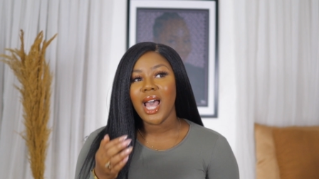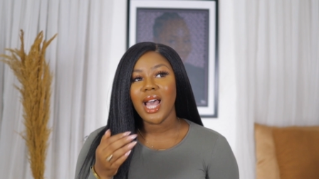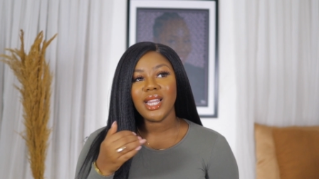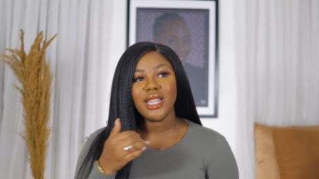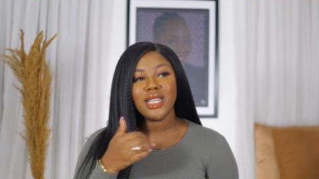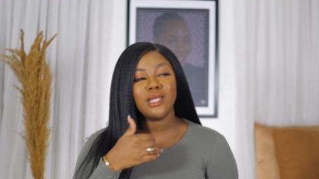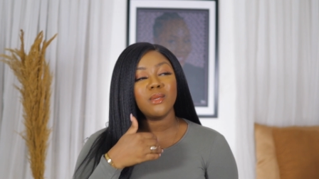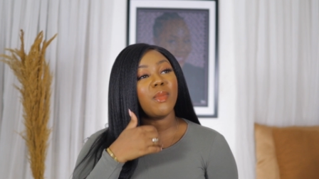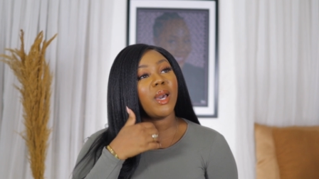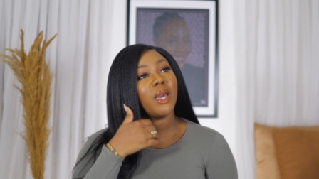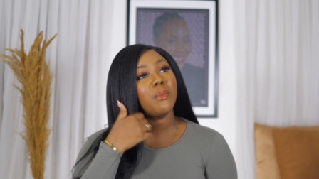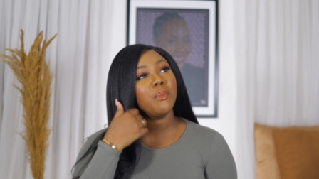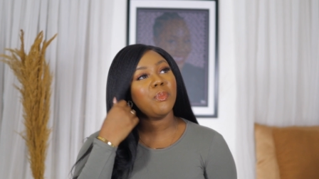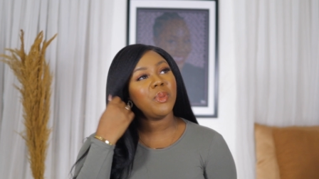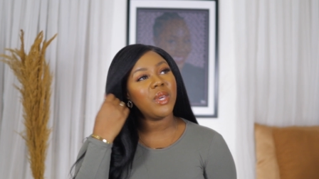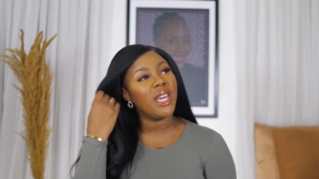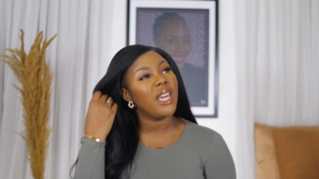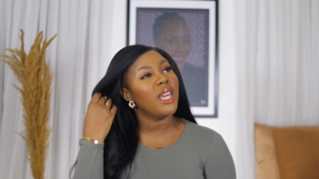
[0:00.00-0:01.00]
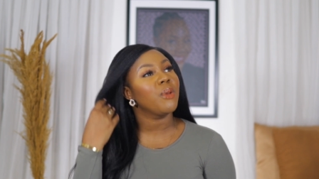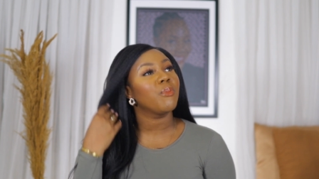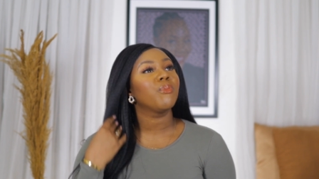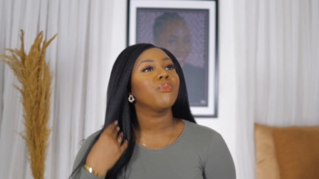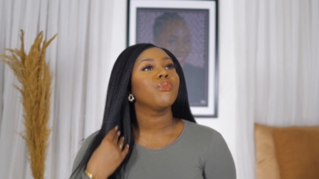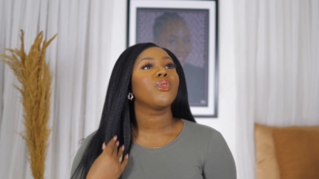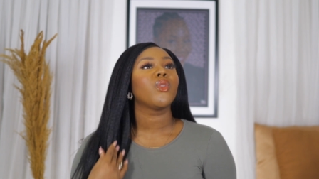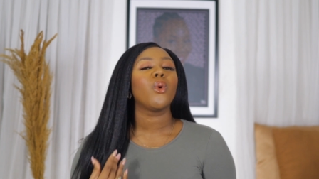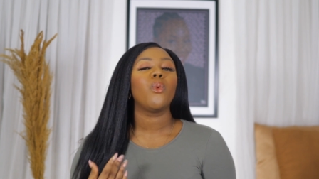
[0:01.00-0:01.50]
This might be
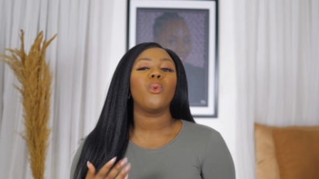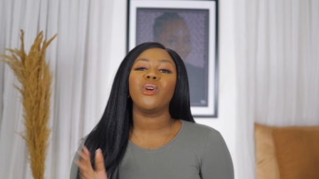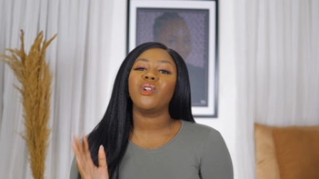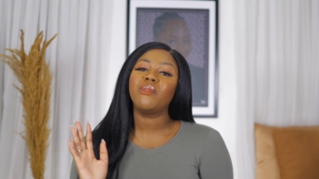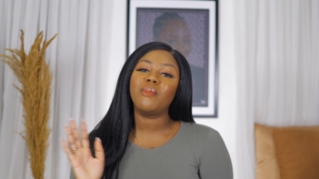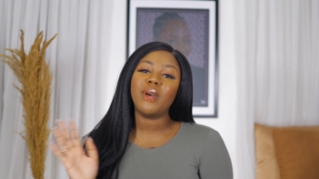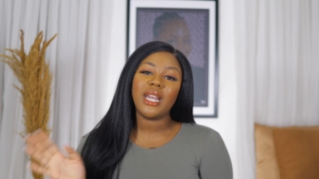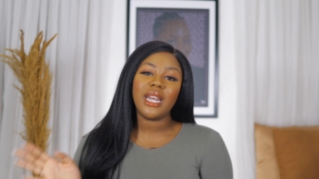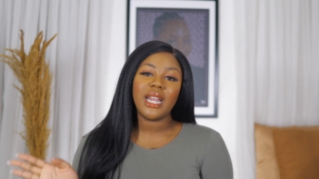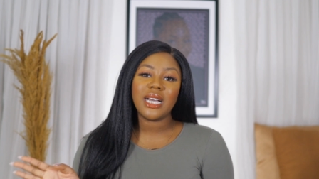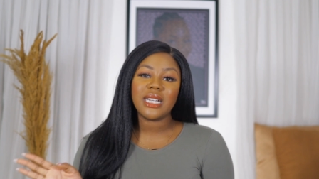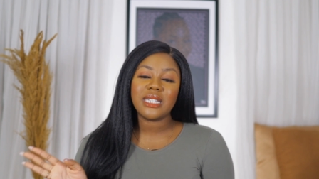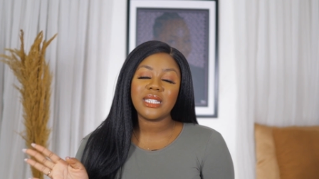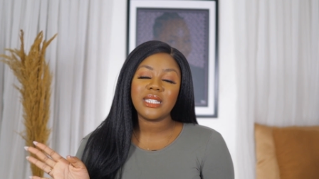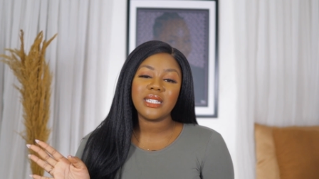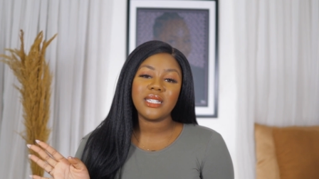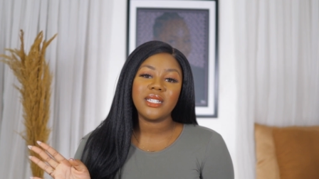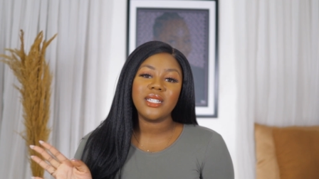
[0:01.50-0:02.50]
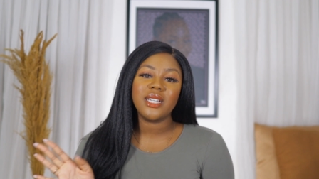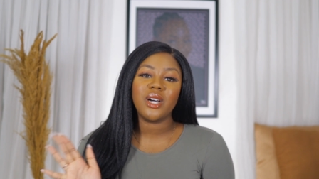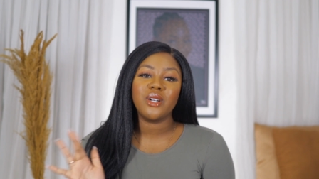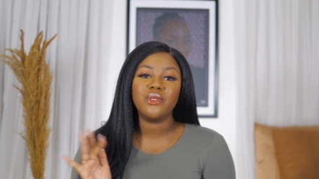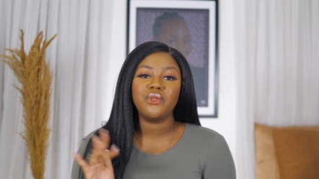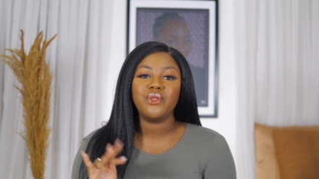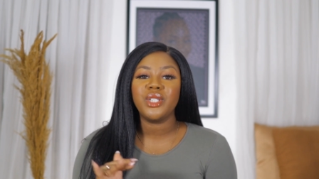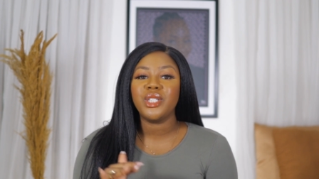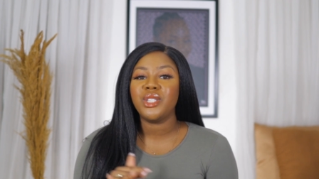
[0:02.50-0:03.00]
one of my last sit
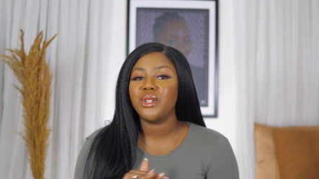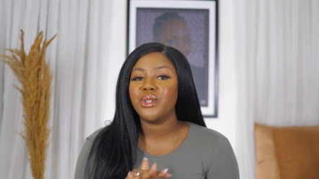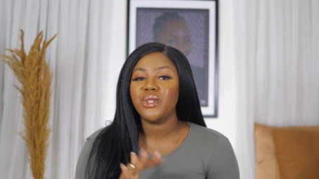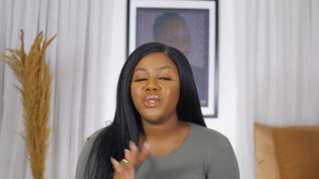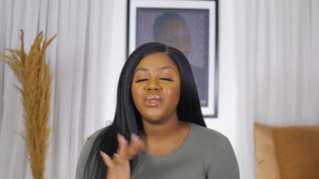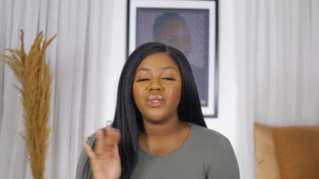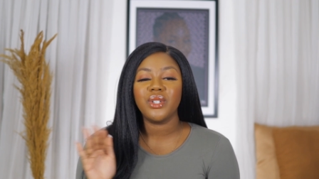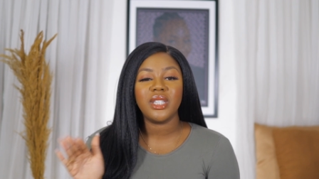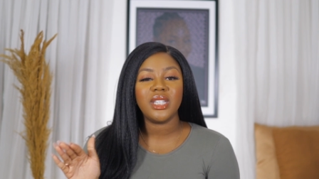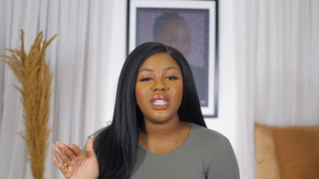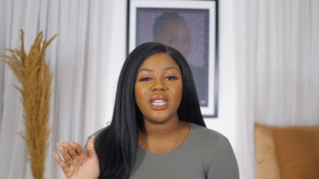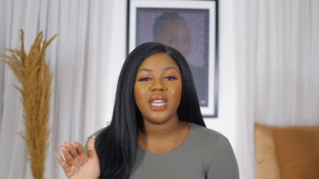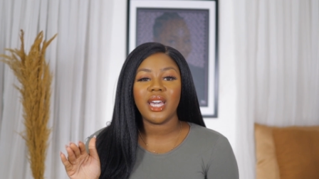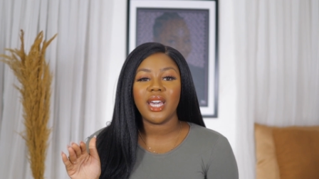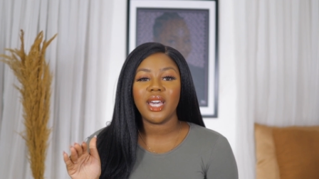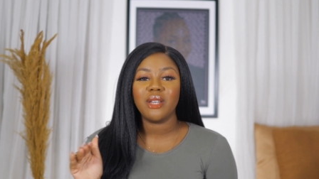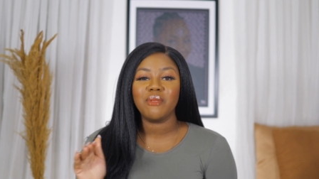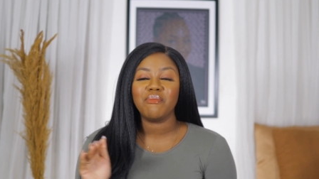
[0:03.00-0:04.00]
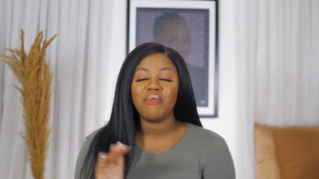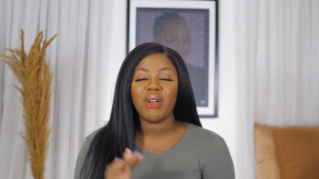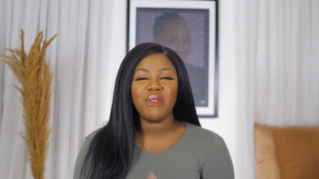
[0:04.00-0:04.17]
down videos for the year.